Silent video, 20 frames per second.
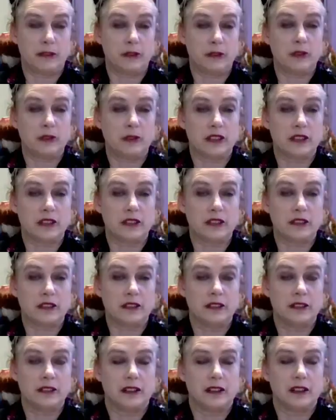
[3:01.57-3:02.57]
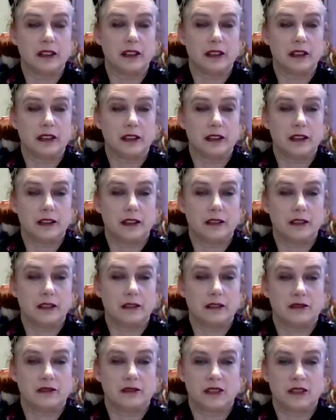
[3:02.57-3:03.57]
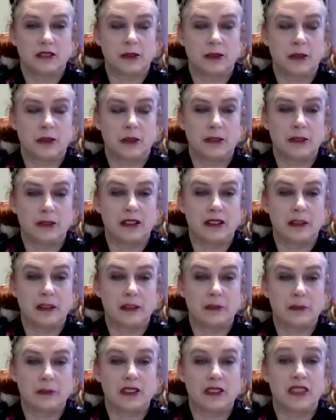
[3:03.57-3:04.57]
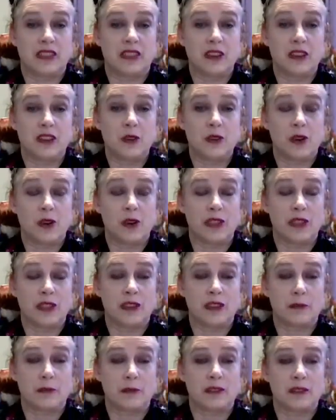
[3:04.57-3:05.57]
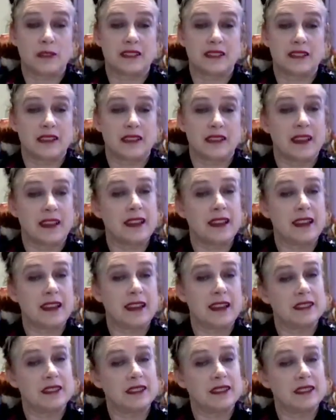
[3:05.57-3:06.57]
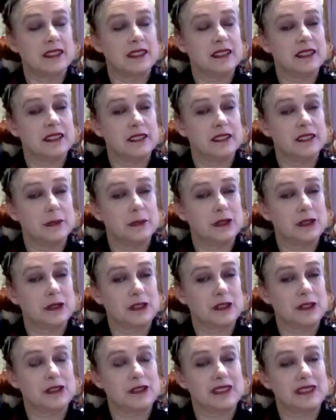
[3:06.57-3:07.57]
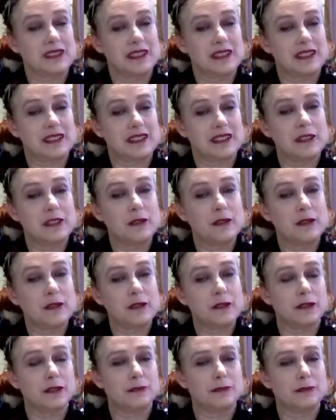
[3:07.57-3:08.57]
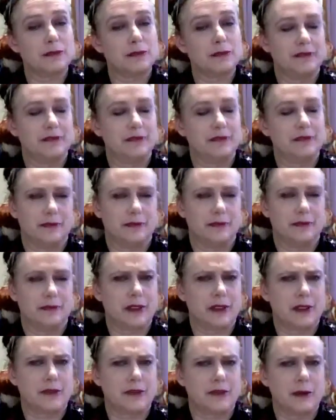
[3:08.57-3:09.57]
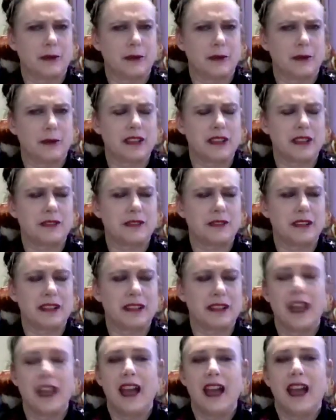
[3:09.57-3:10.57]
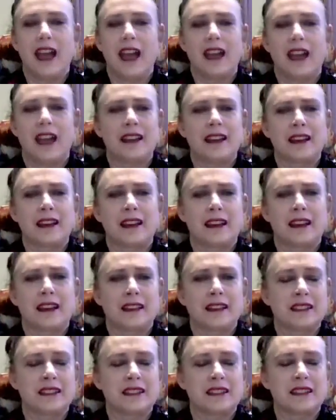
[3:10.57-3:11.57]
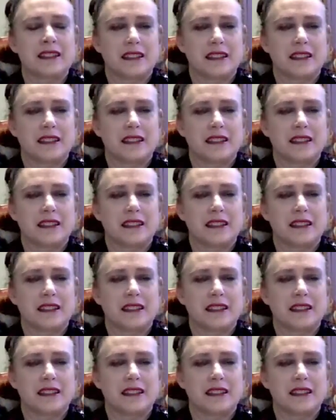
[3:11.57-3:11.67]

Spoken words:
newsletter, 2 or 3 times. Then you call them and say, "Hey, this is Patricia Rosatello from whatever website, right? And